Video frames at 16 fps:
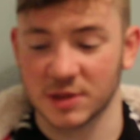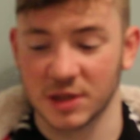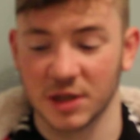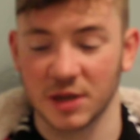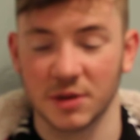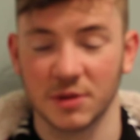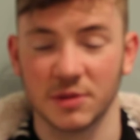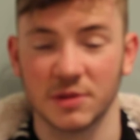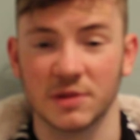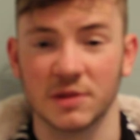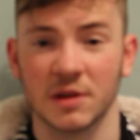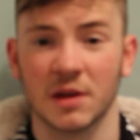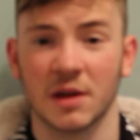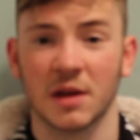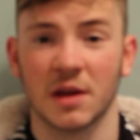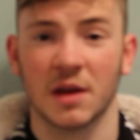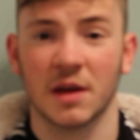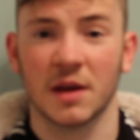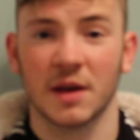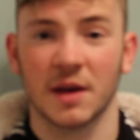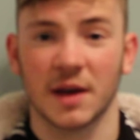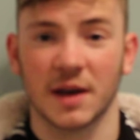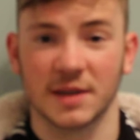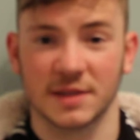to use,
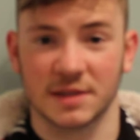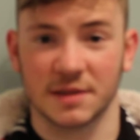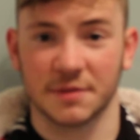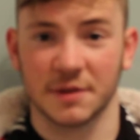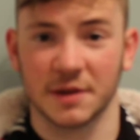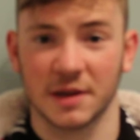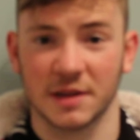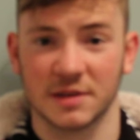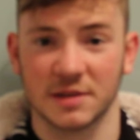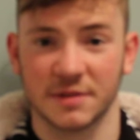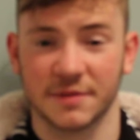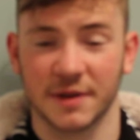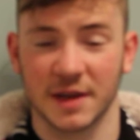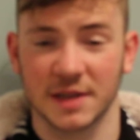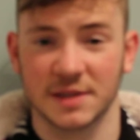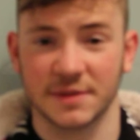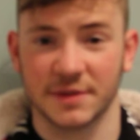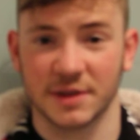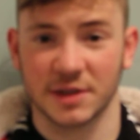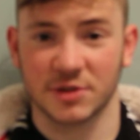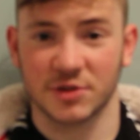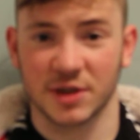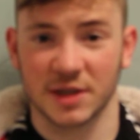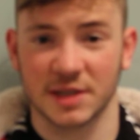as they feel it's effective in
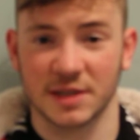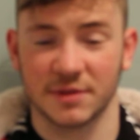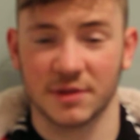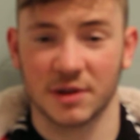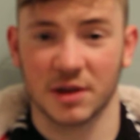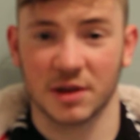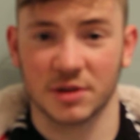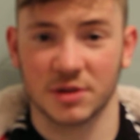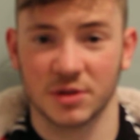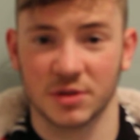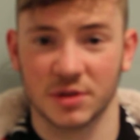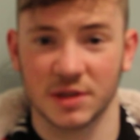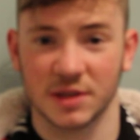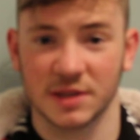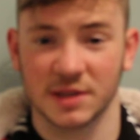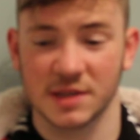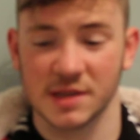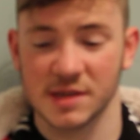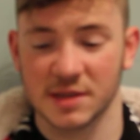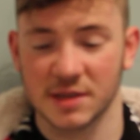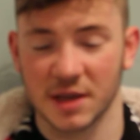attracting large audiences.